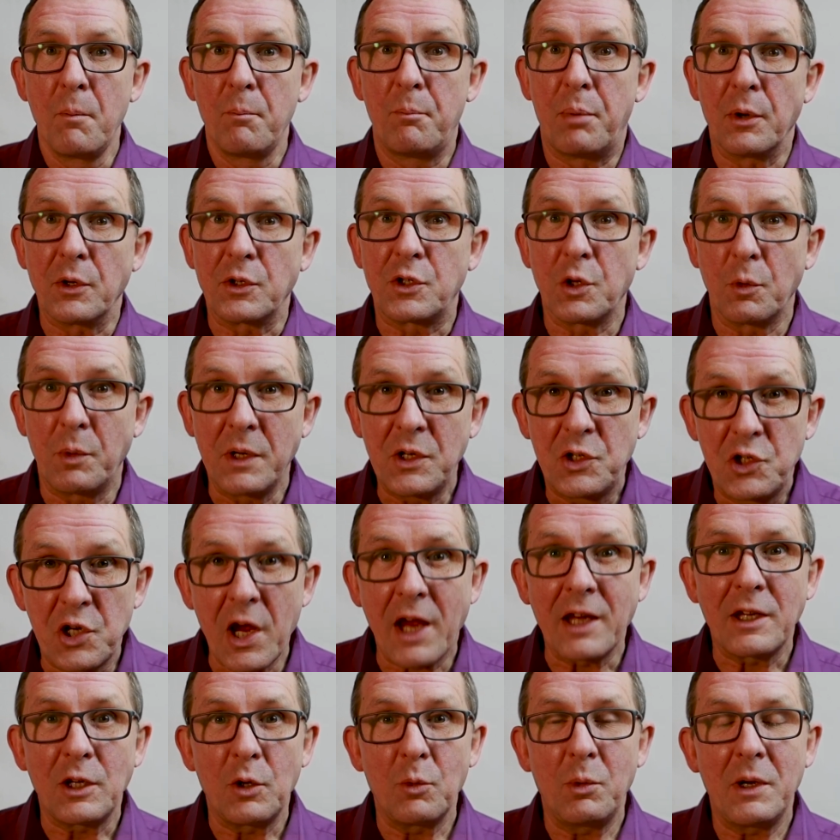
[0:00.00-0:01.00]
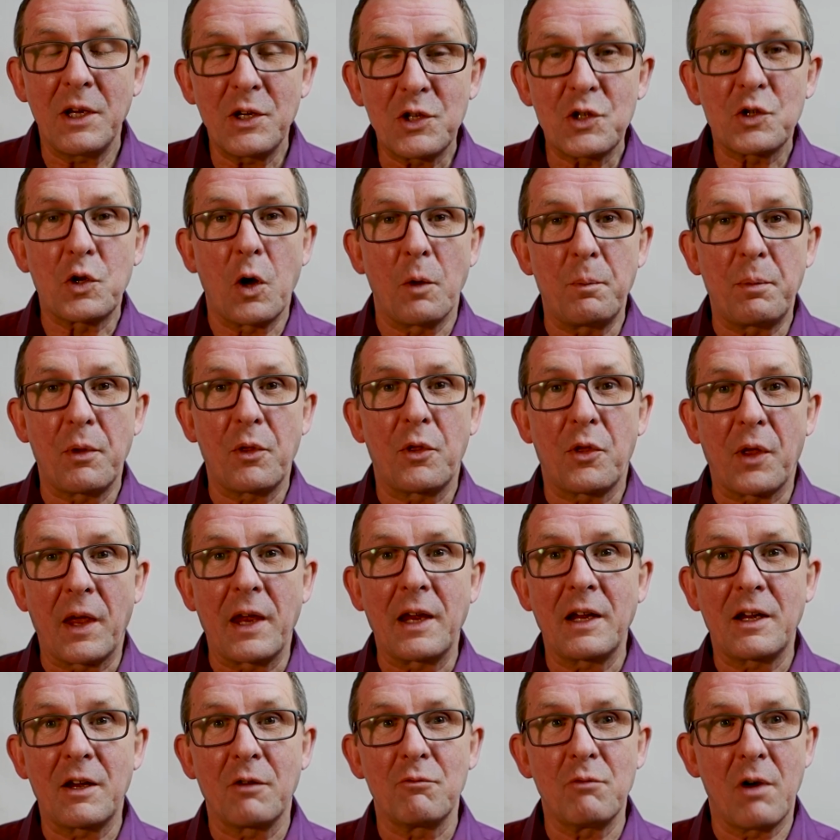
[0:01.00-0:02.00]
But do we genuinely stop and
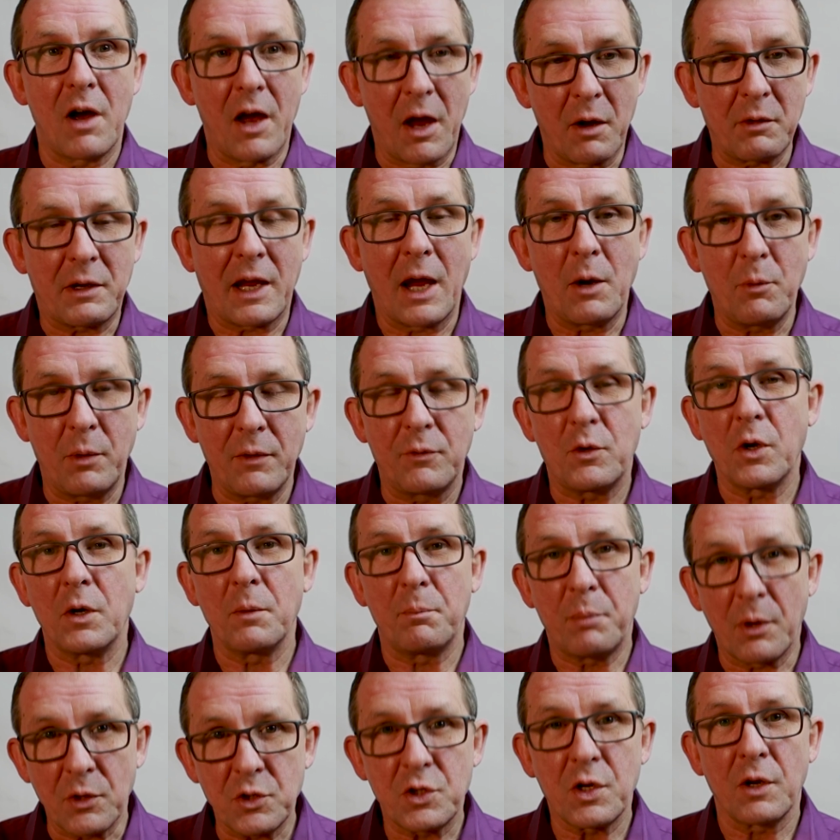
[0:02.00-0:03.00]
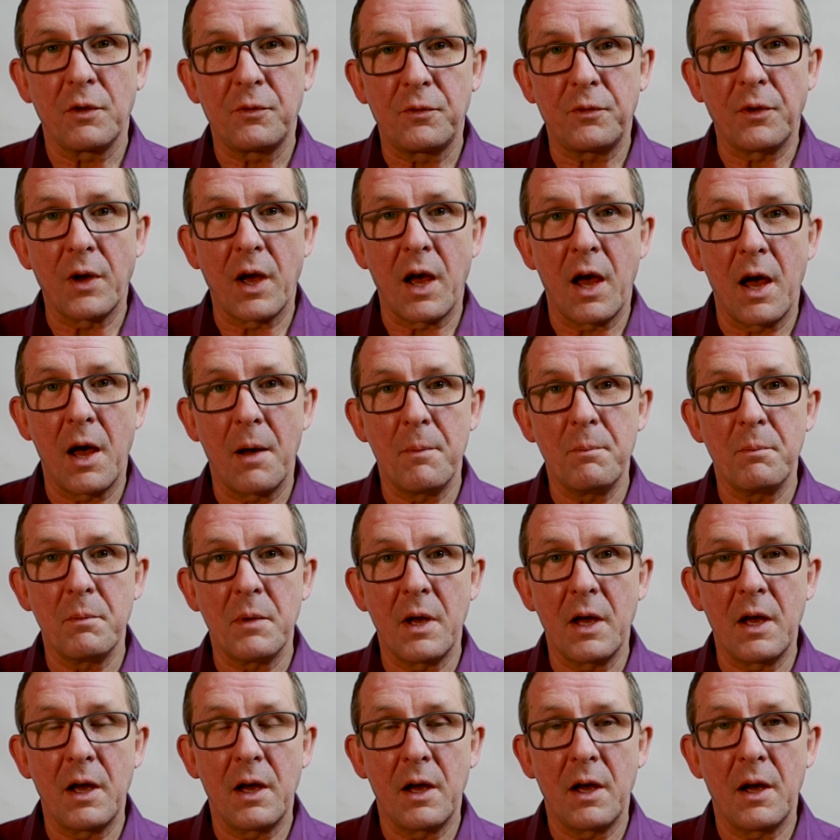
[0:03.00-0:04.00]
think and like, okay, we've got a bunch of
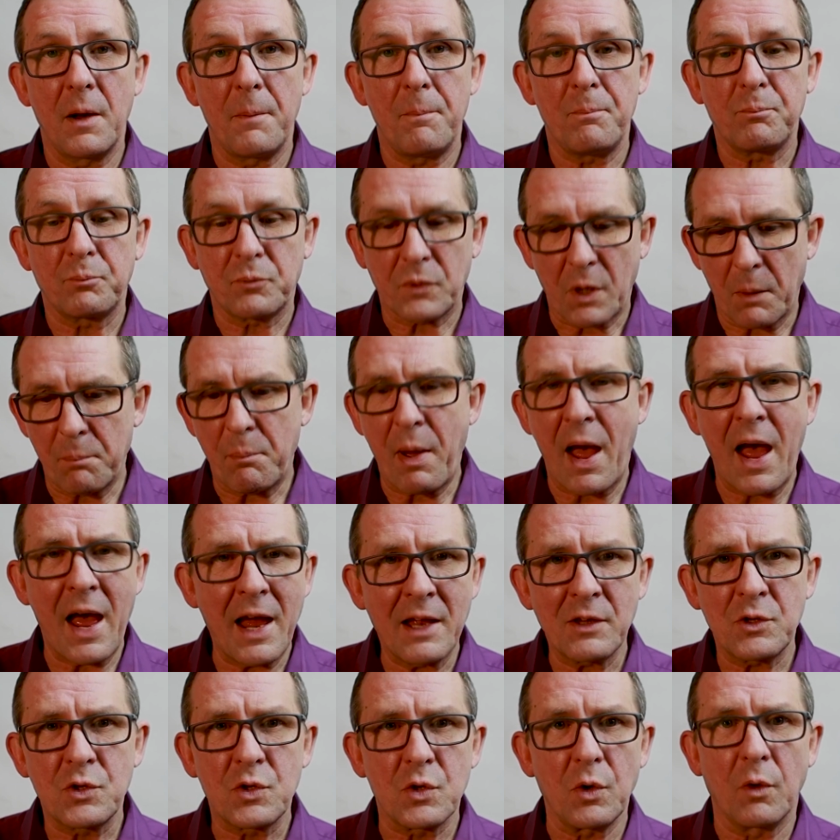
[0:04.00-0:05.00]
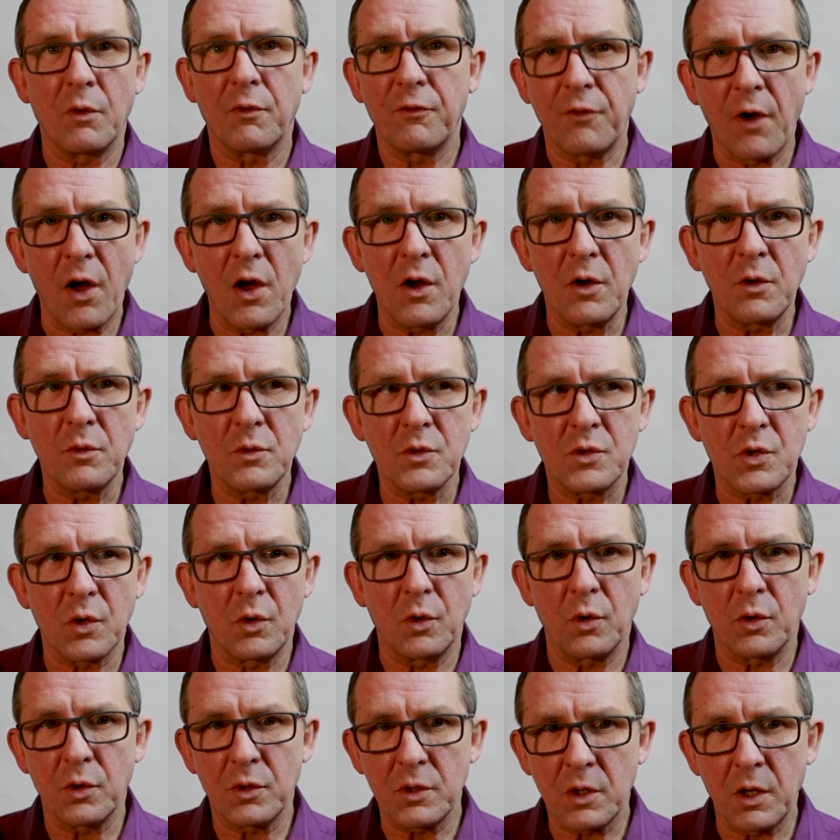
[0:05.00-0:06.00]
pads or phones
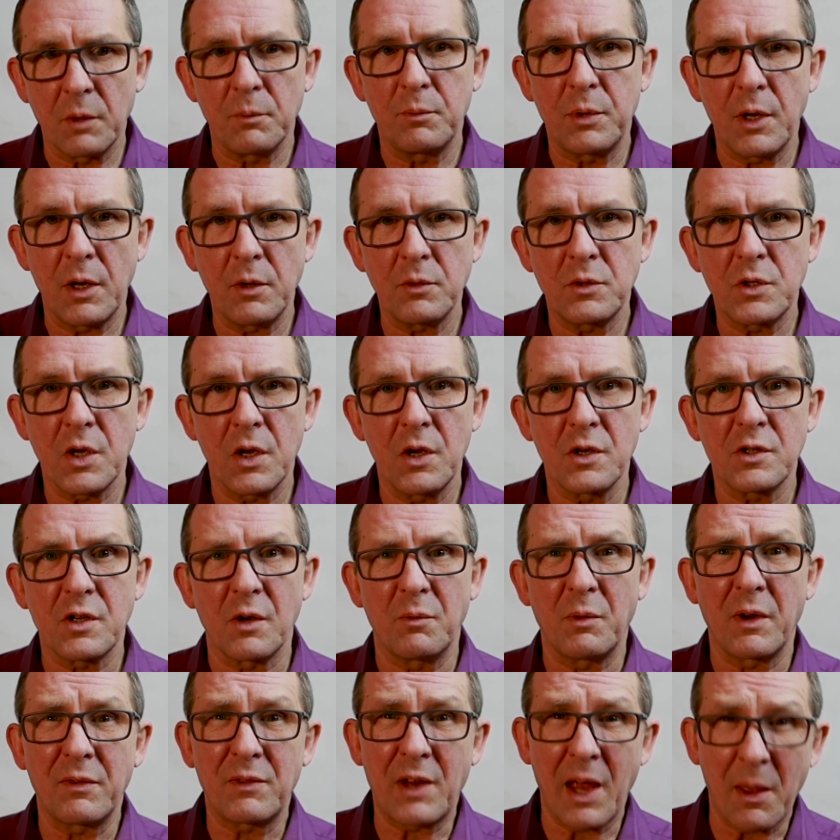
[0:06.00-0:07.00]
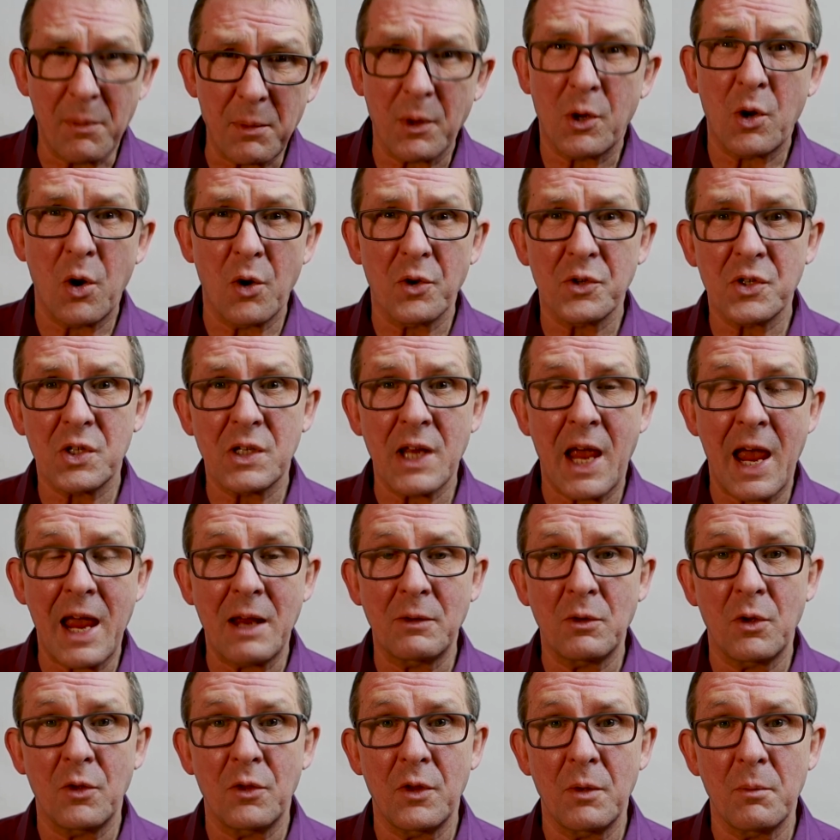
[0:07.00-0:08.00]
or computers, and we've kept the cost
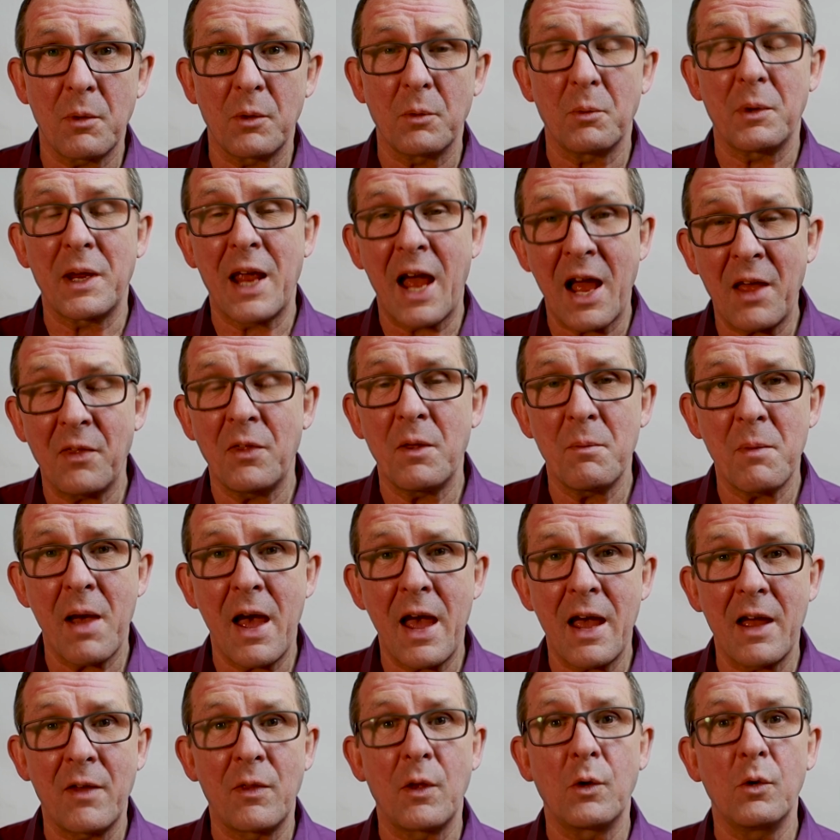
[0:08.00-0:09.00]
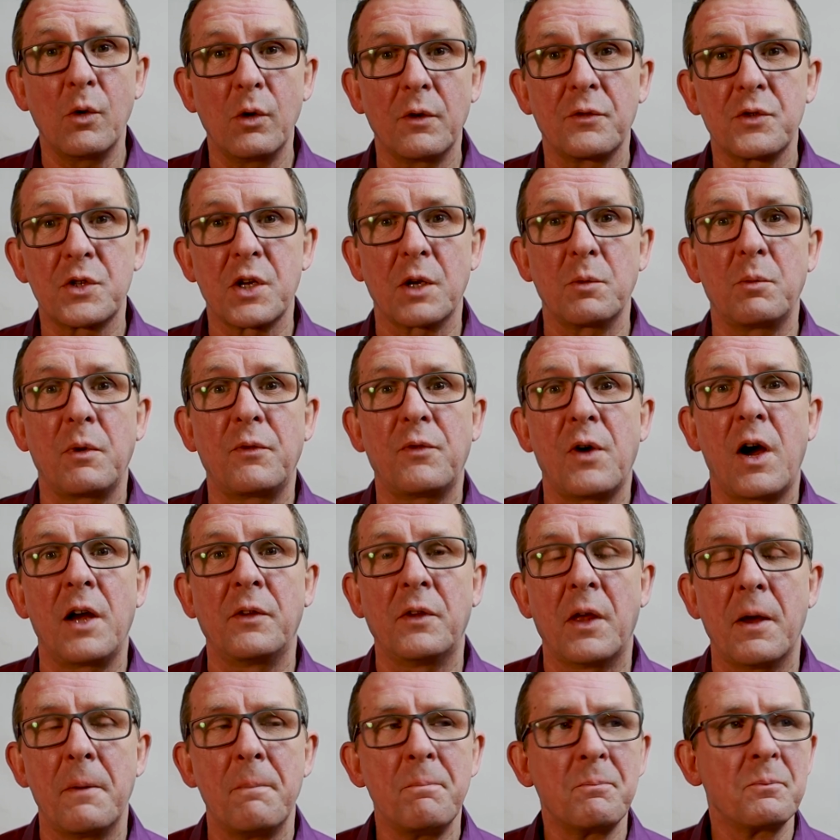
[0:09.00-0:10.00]
down on them, and we hand them out, and then all of a sudden we
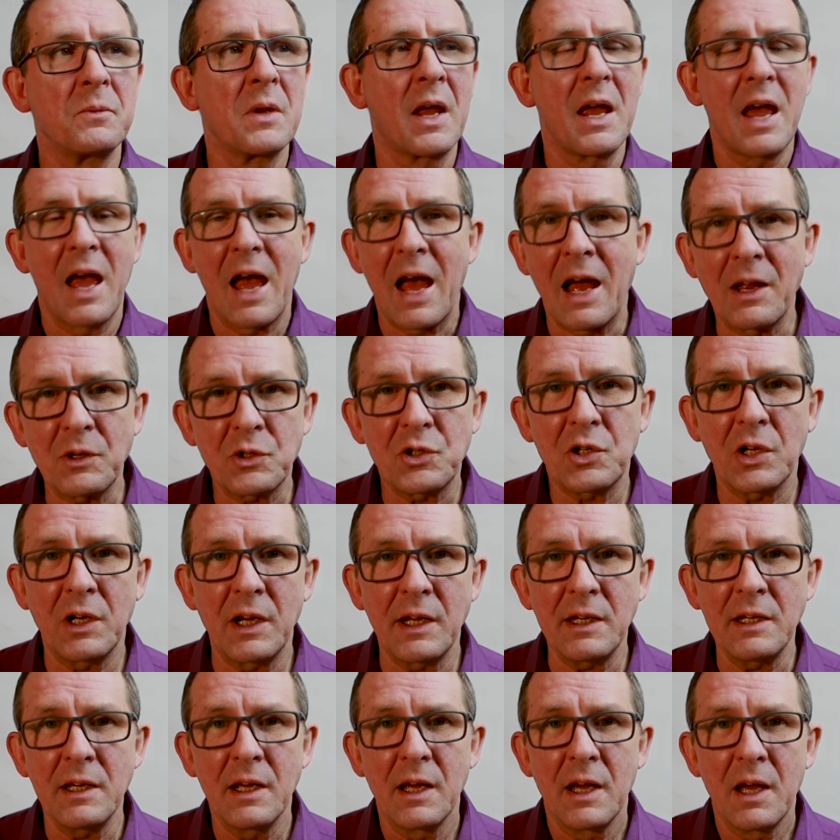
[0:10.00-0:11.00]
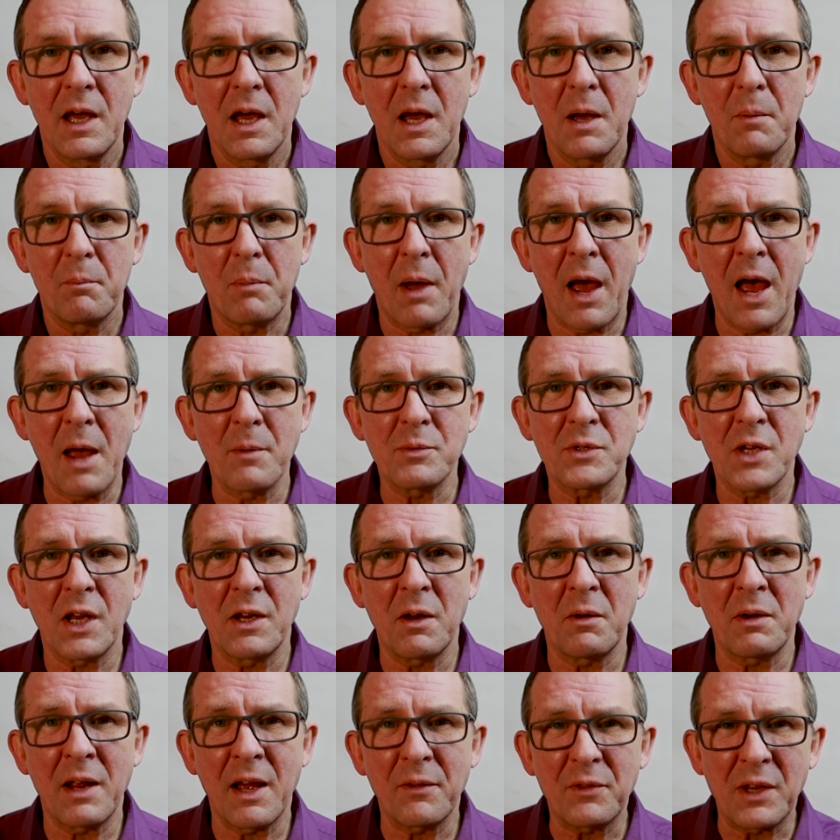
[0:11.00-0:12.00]
find that actually perhaps they
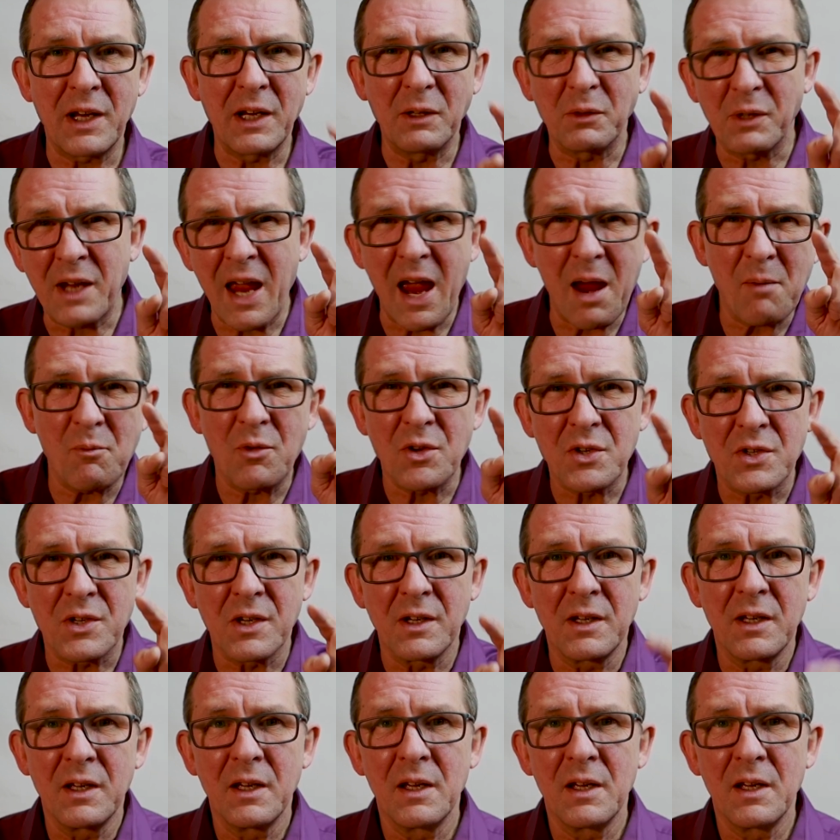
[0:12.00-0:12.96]
don't have the little cameras,